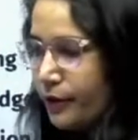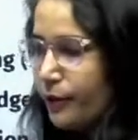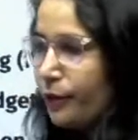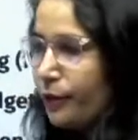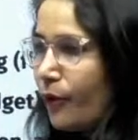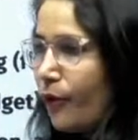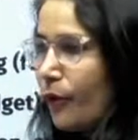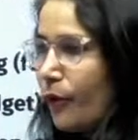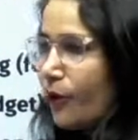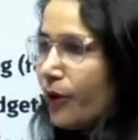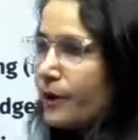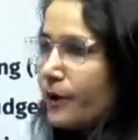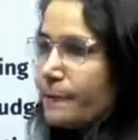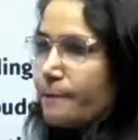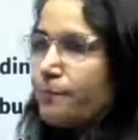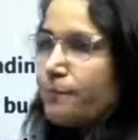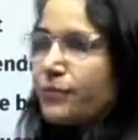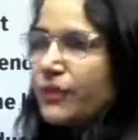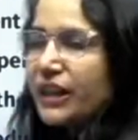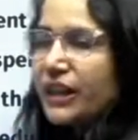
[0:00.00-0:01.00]
4
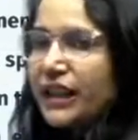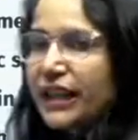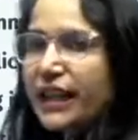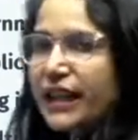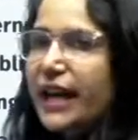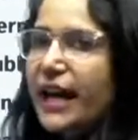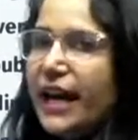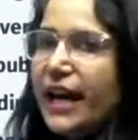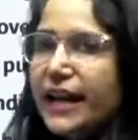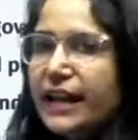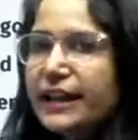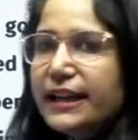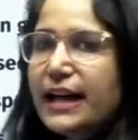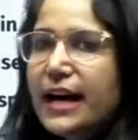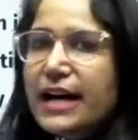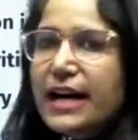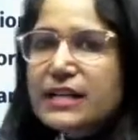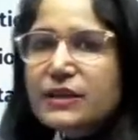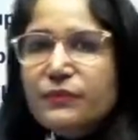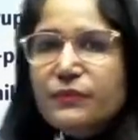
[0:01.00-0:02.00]
key
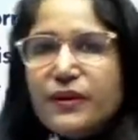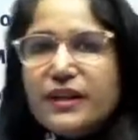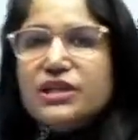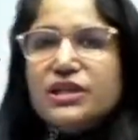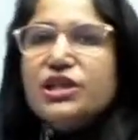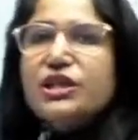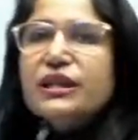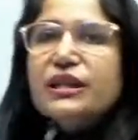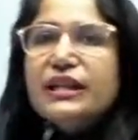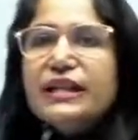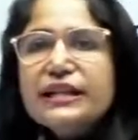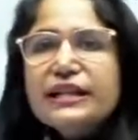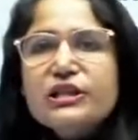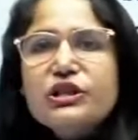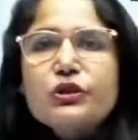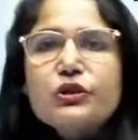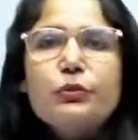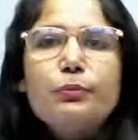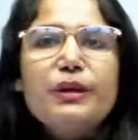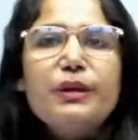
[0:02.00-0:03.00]
areas which
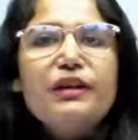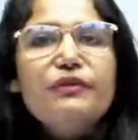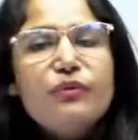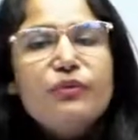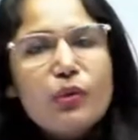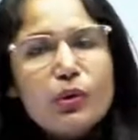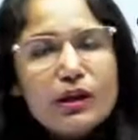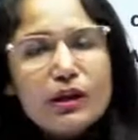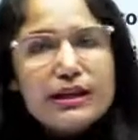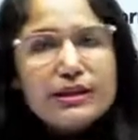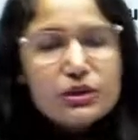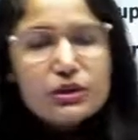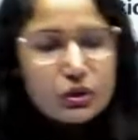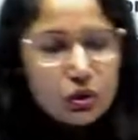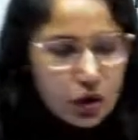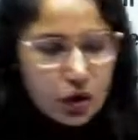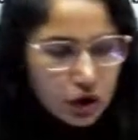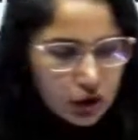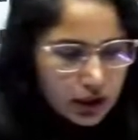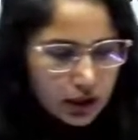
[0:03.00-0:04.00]
needs to be focused
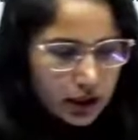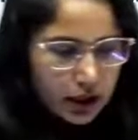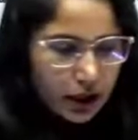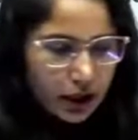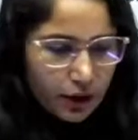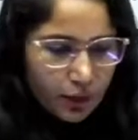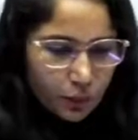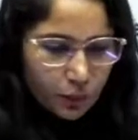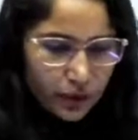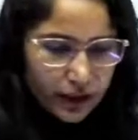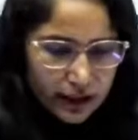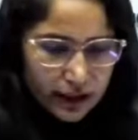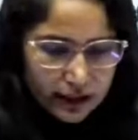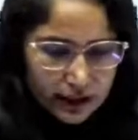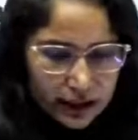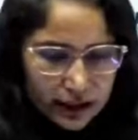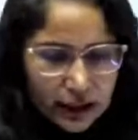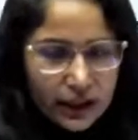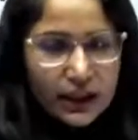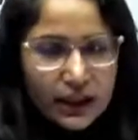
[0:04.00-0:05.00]
on. We
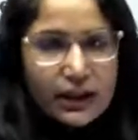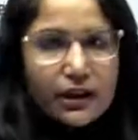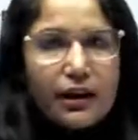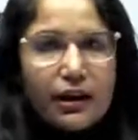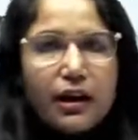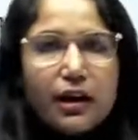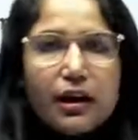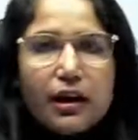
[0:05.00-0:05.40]
need,